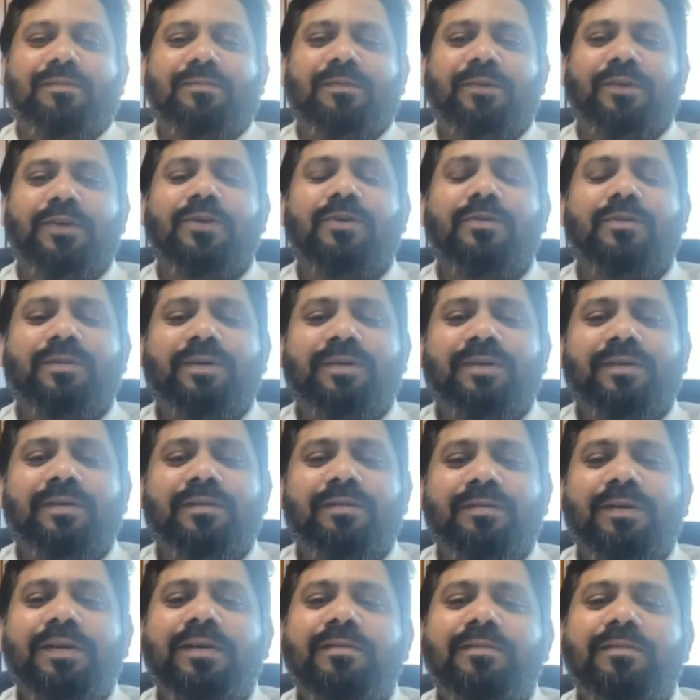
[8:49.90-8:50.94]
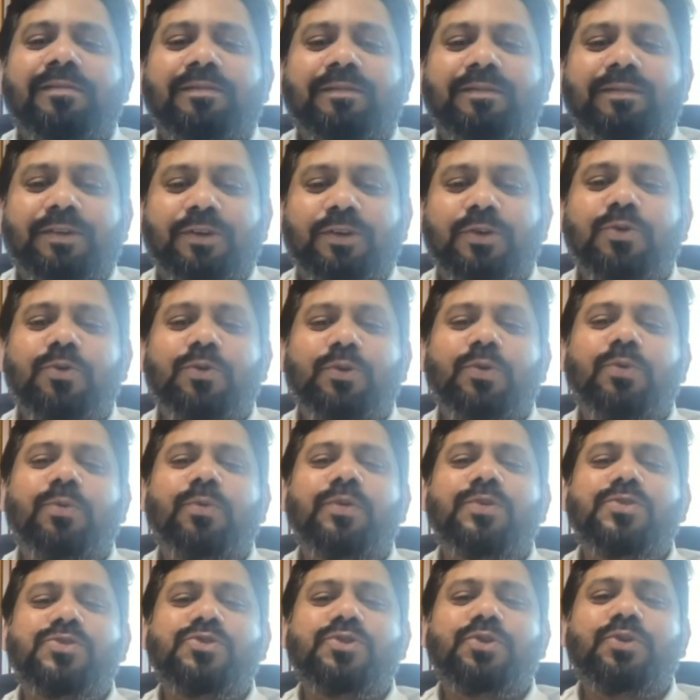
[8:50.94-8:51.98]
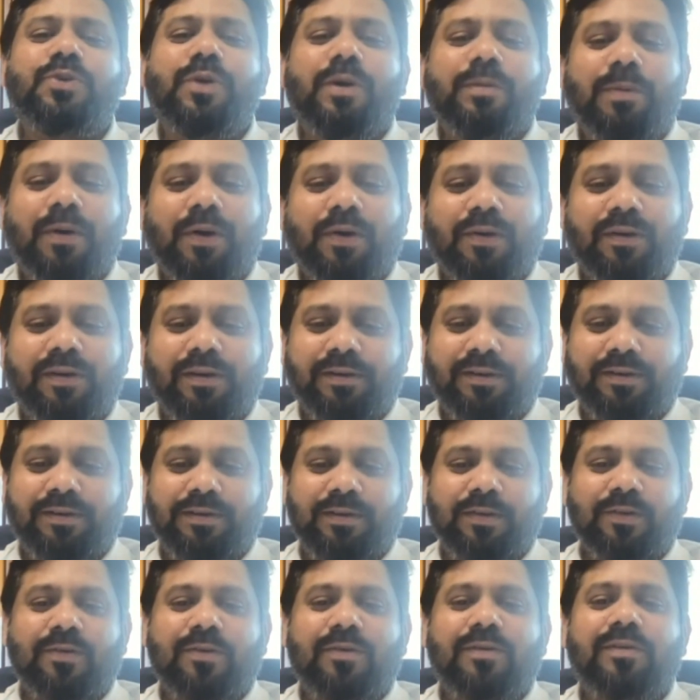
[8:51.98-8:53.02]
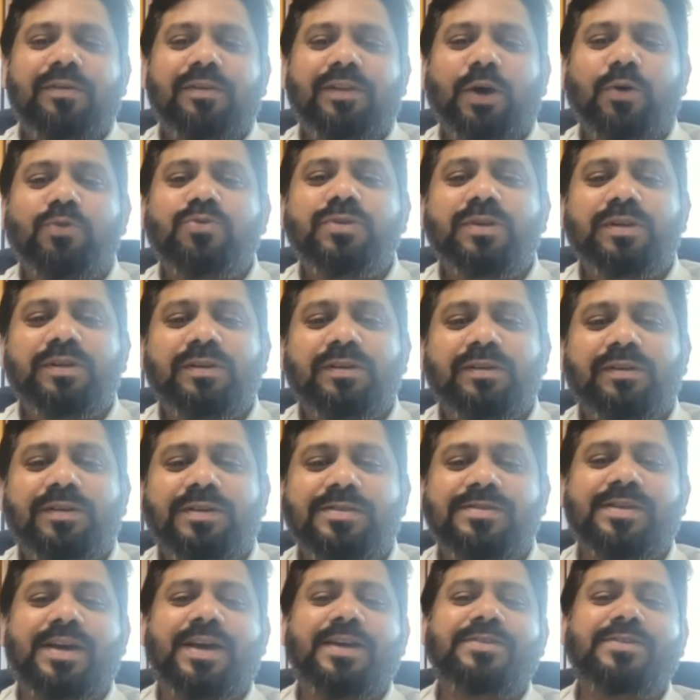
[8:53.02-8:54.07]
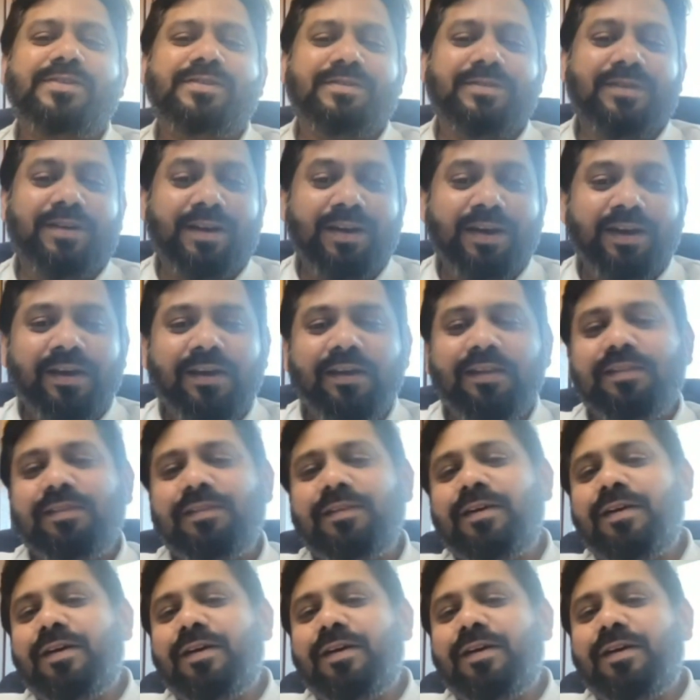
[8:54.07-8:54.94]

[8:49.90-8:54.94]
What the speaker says: You used to do about 1,000 transactions a day,